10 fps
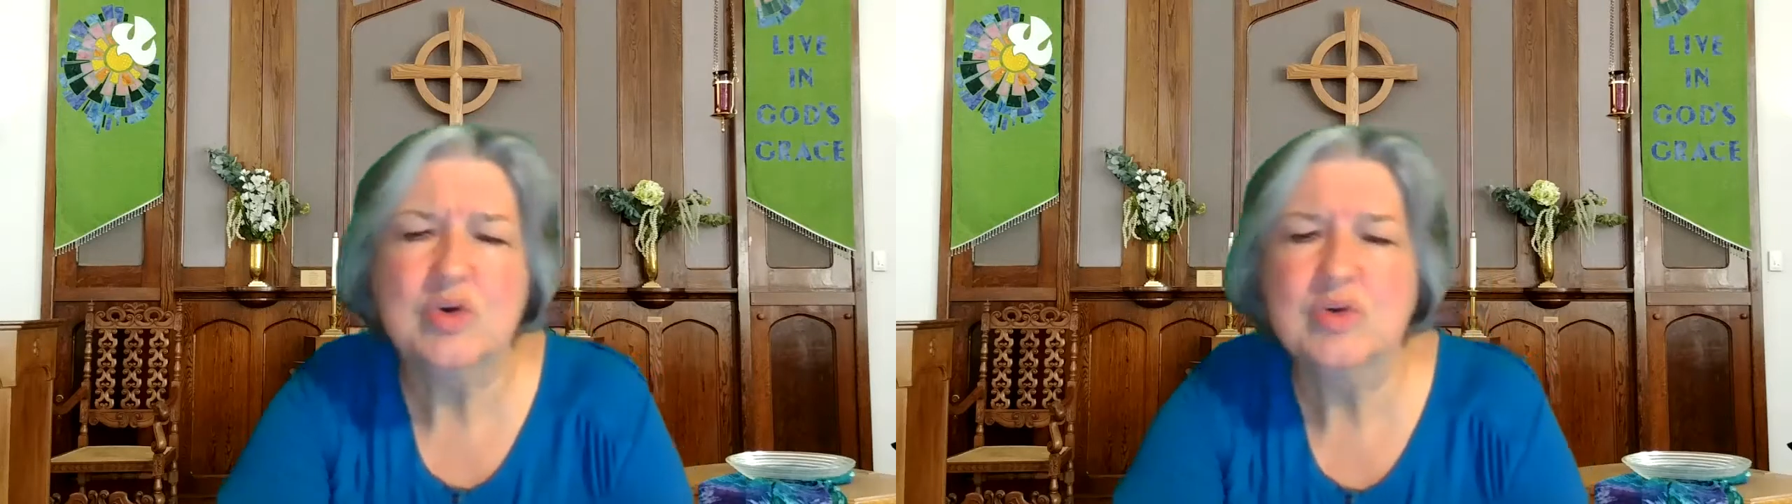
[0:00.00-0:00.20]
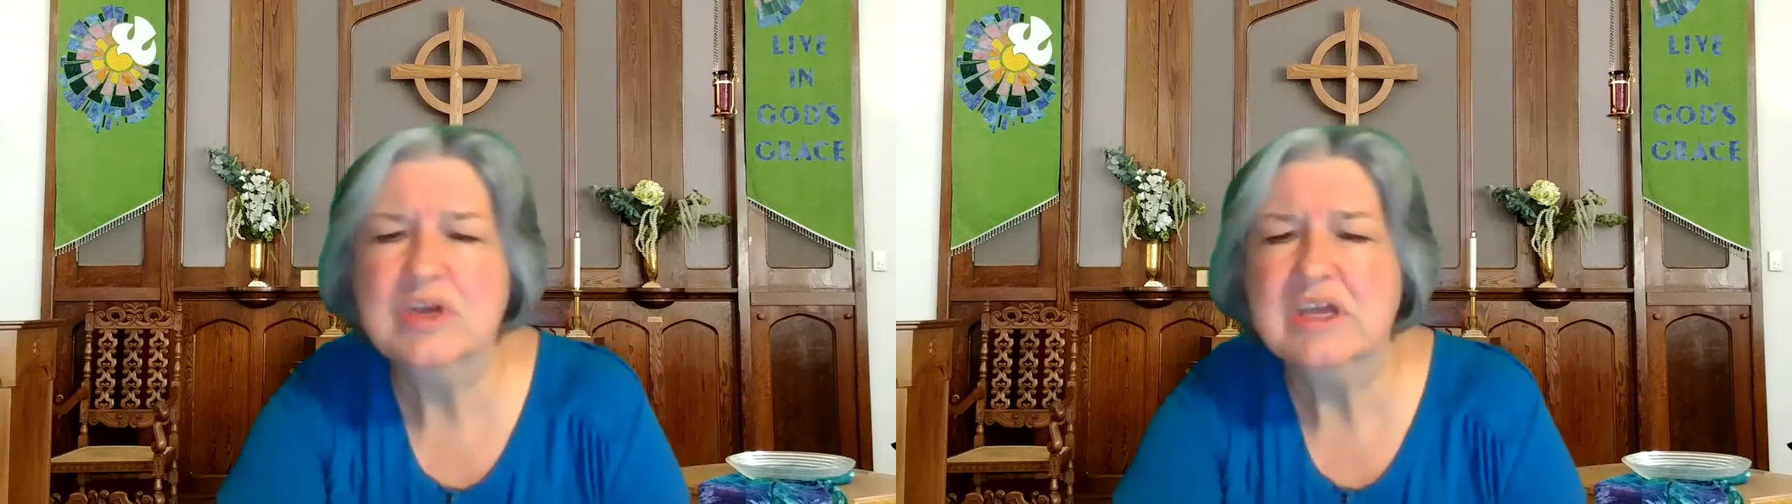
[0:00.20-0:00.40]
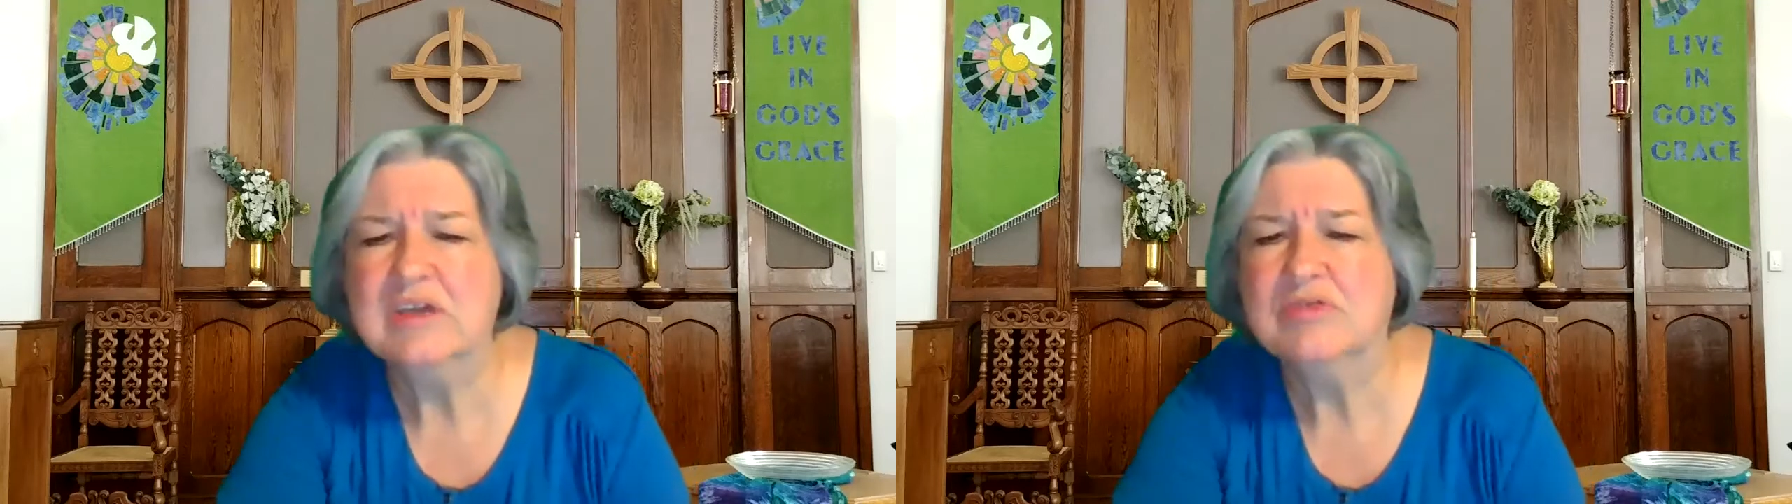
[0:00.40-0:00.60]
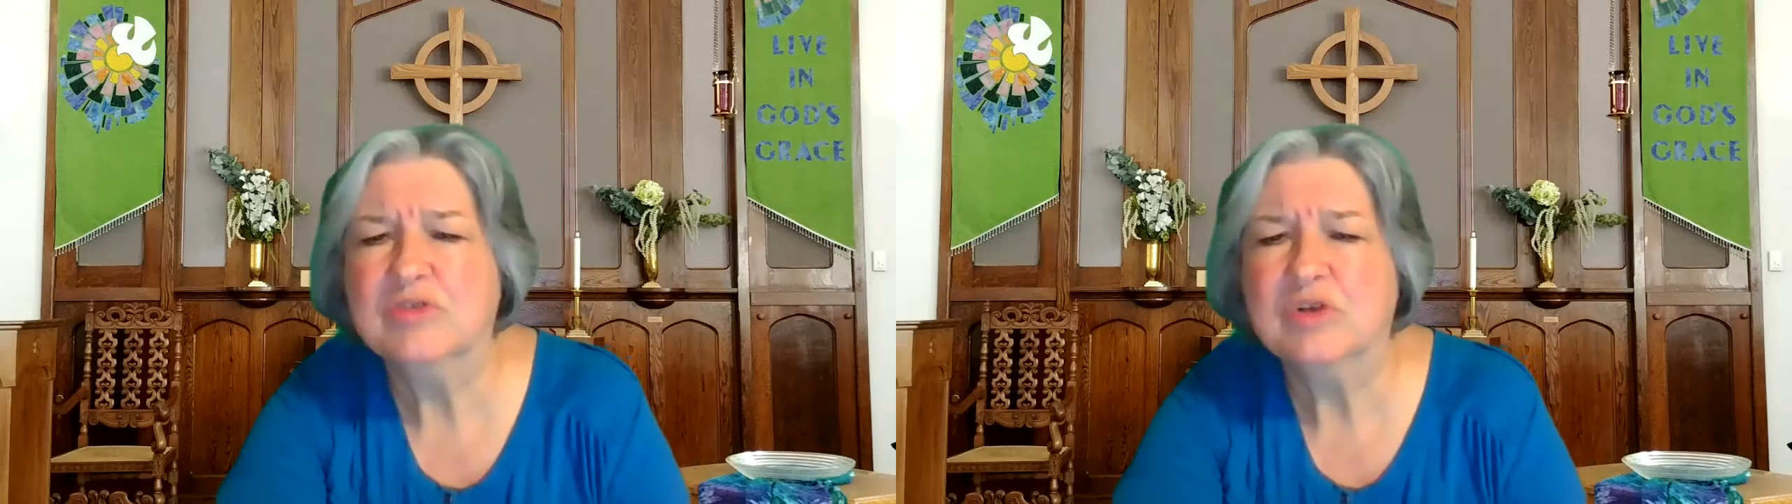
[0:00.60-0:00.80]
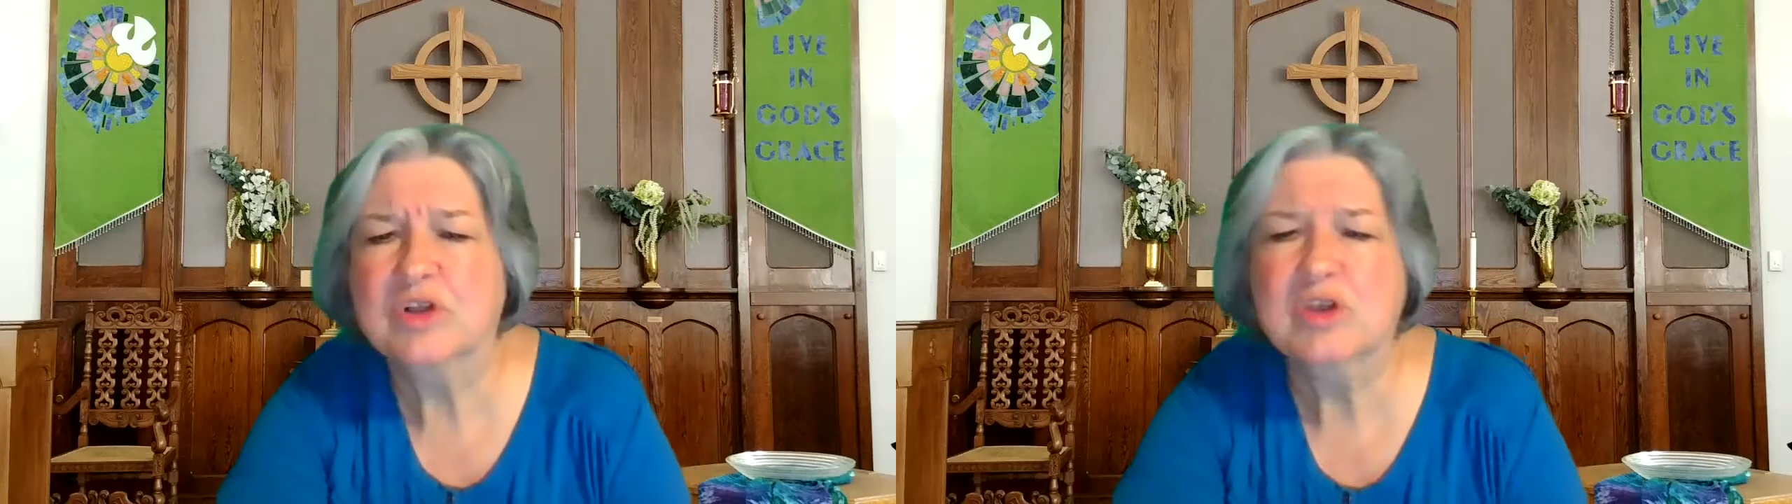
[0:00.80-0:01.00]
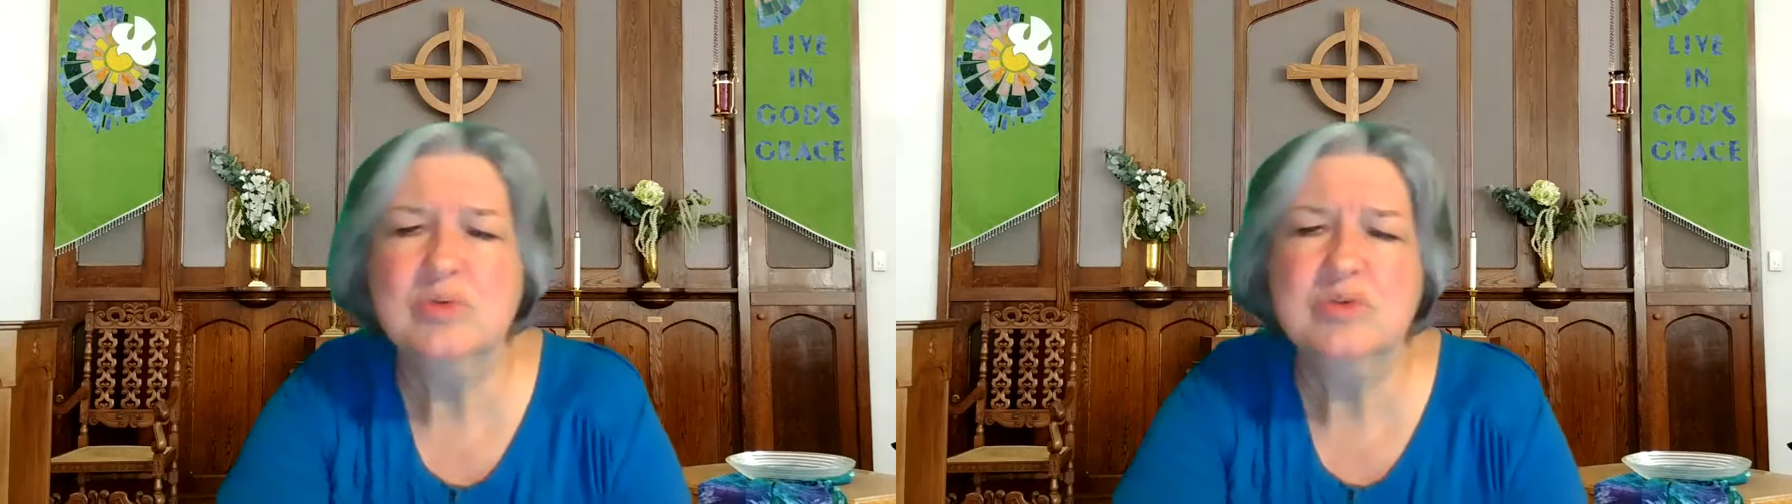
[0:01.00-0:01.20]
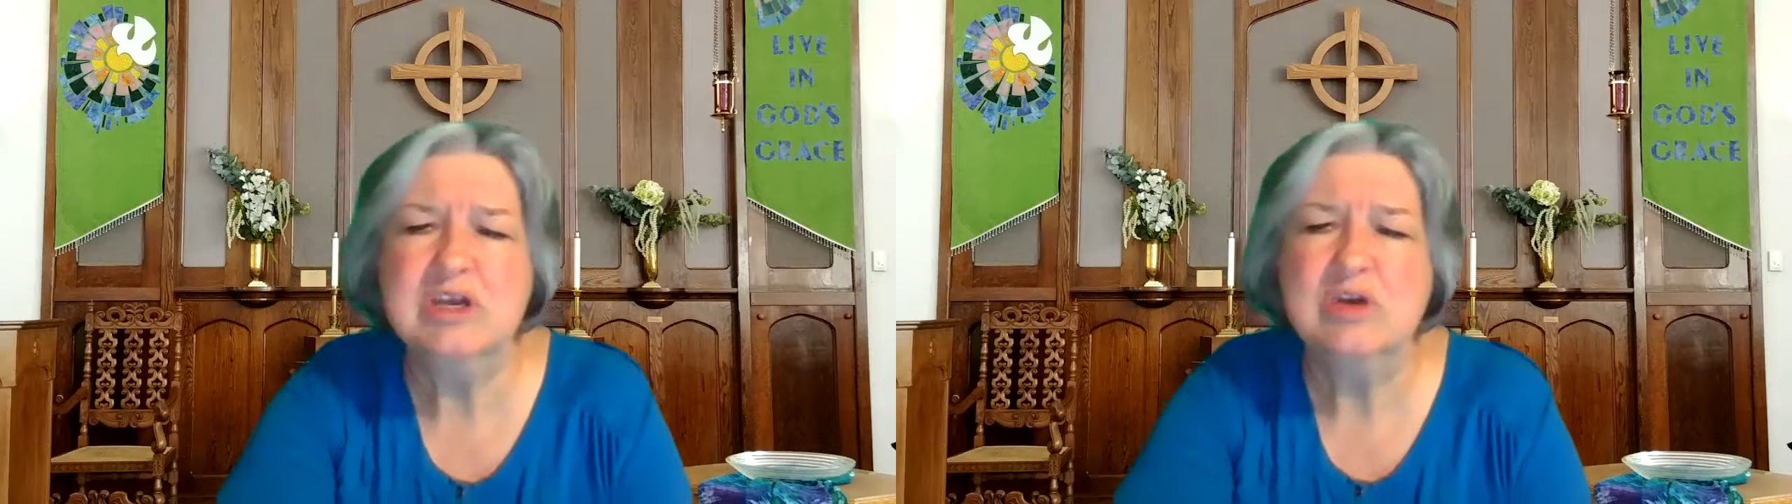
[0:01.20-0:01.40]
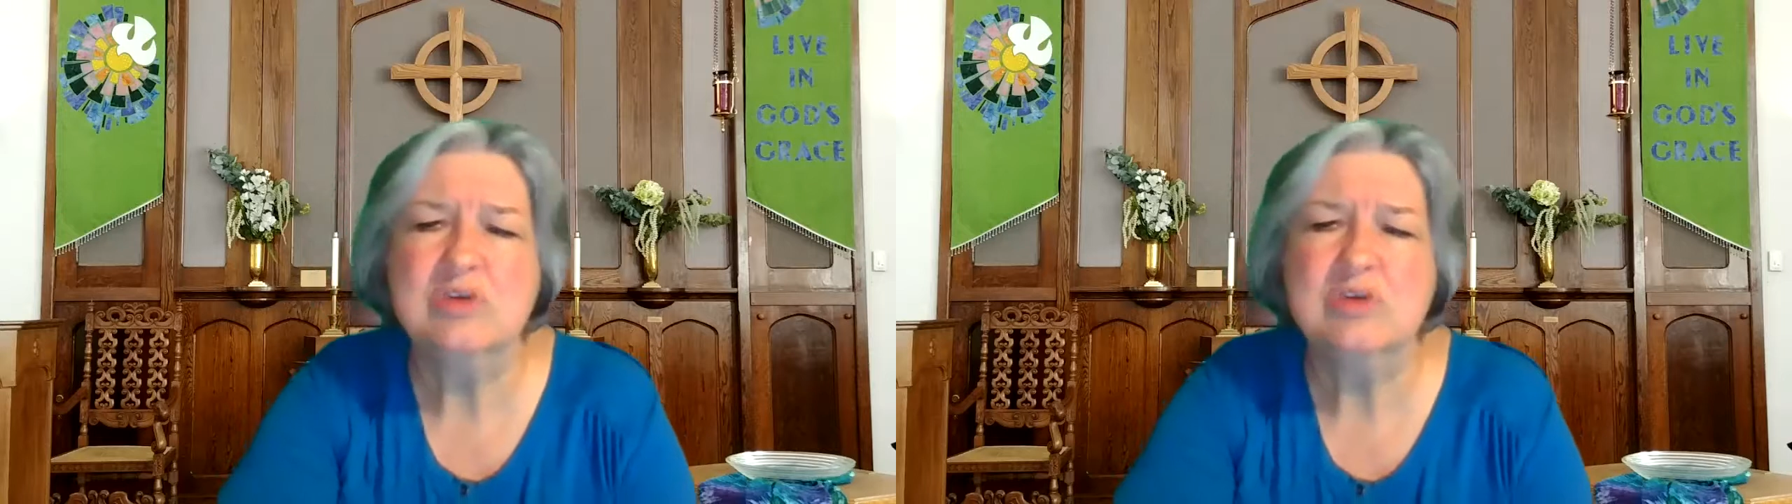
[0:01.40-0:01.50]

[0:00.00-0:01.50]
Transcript: hurting for clothing